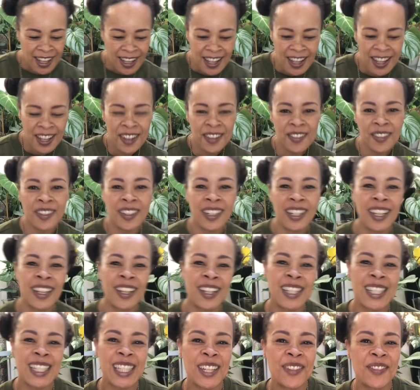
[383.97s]
I'm going to go
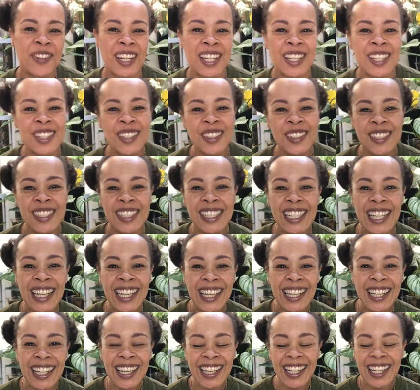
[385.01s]
and see my
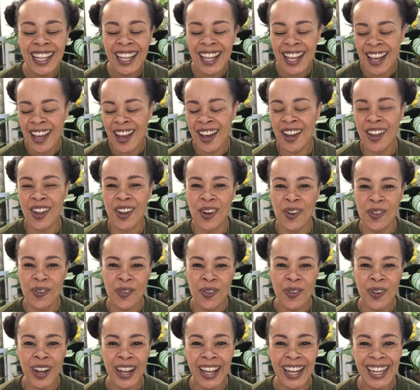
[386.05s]
daughter. I can't
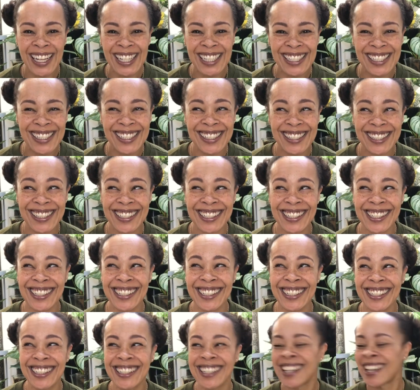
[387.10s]
wait to see
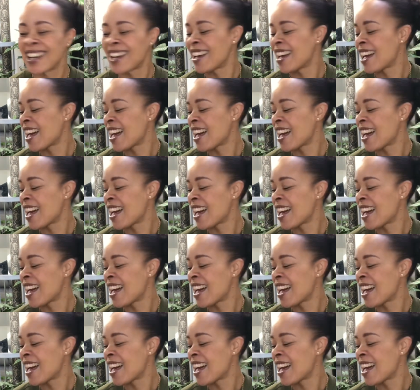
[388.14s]
her.